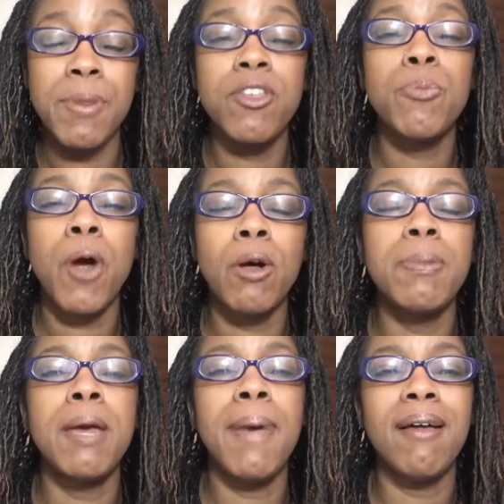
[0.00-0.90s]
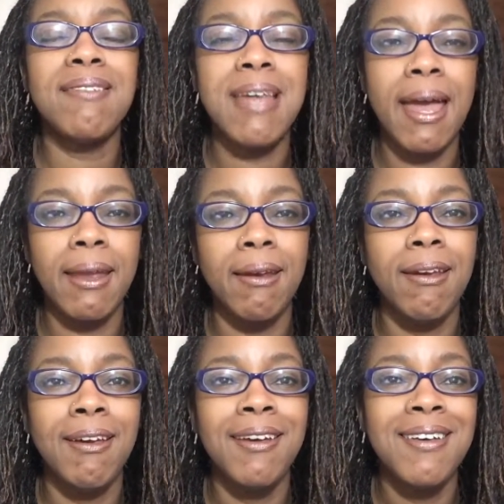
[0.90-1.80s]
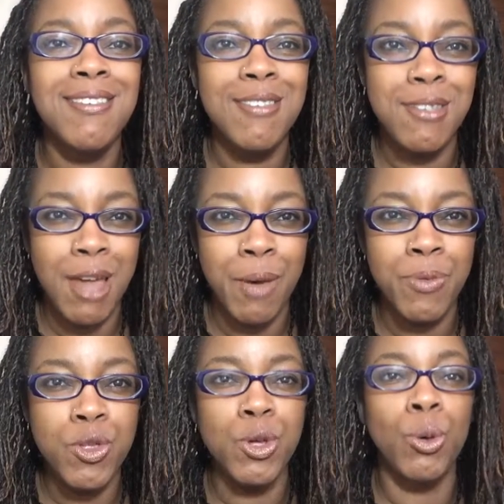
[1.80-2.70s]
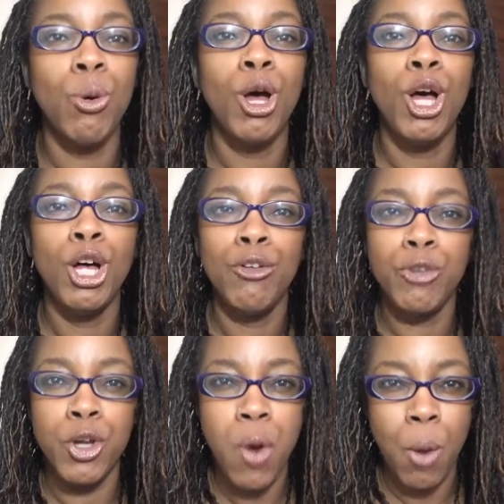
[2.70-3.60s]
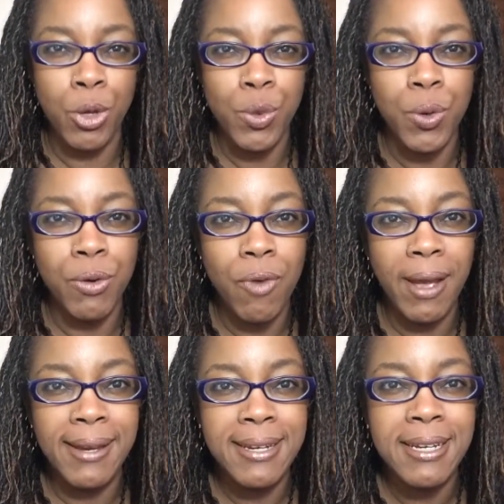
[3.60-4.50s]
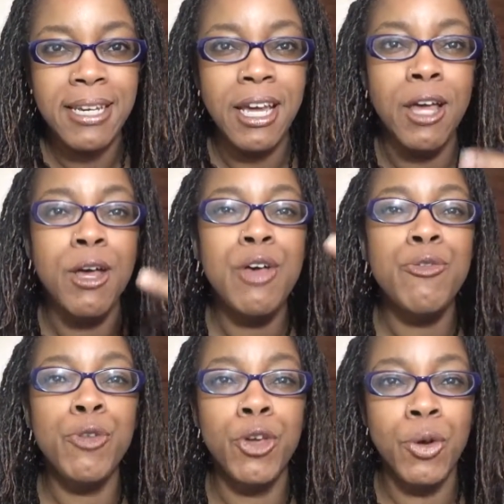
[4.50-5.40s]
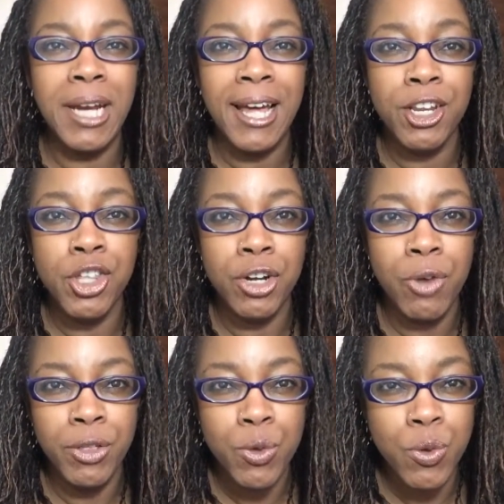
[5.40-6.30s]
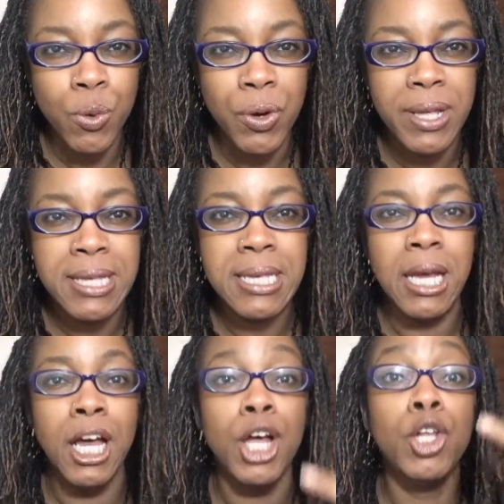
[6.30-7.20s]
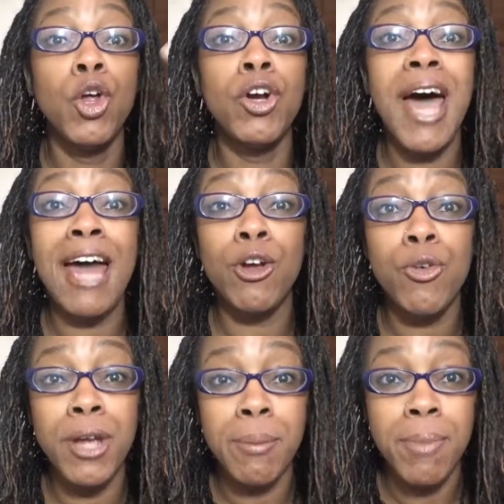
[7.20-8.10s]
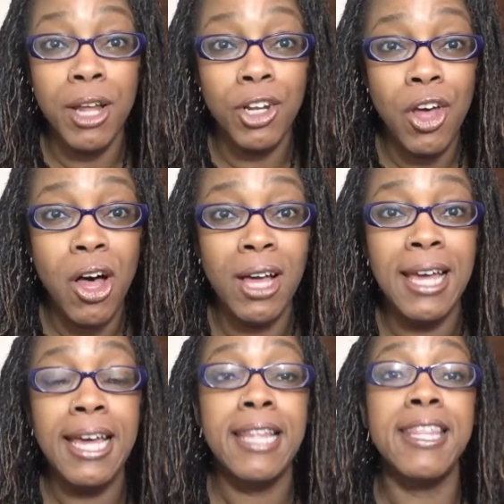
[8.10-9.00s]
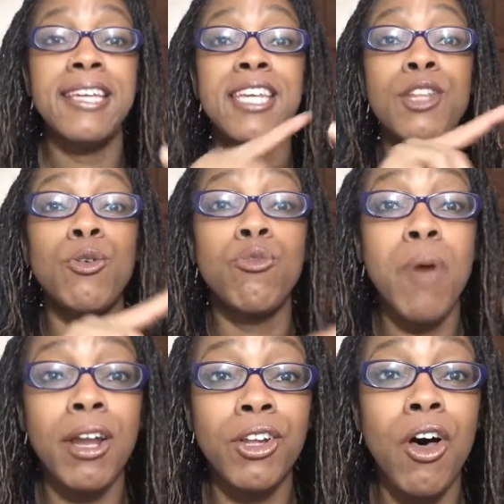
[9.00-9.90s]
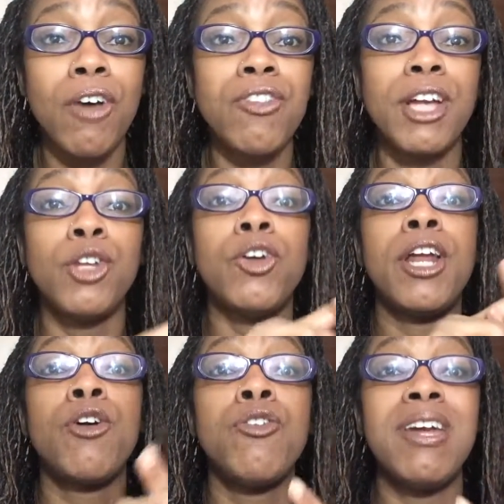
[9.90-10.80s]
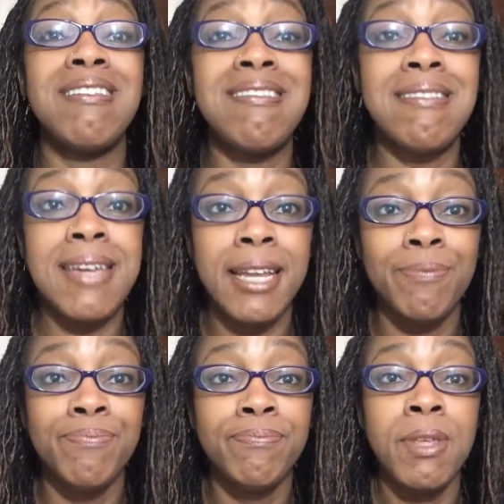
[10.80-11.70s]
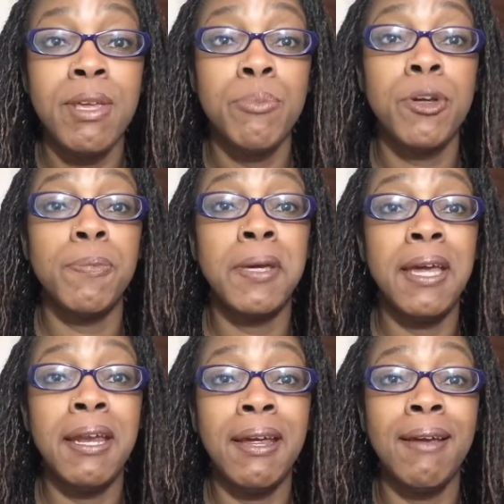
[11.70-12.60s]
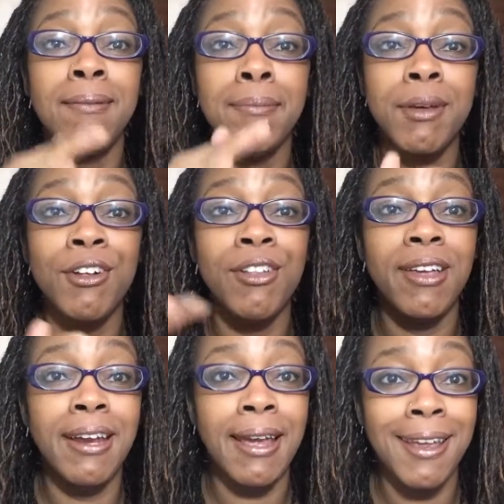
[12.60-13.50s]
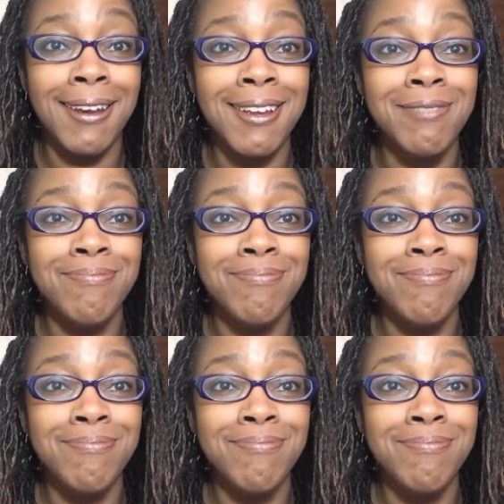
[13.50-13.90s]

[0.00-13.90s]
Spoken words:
And there are probably about 10 steps to figuring out what you want to write, figuring out how to generate the stories, learn how to create monologue, then take those monologues and learn how to create scene. Put a beginning, middle, and end.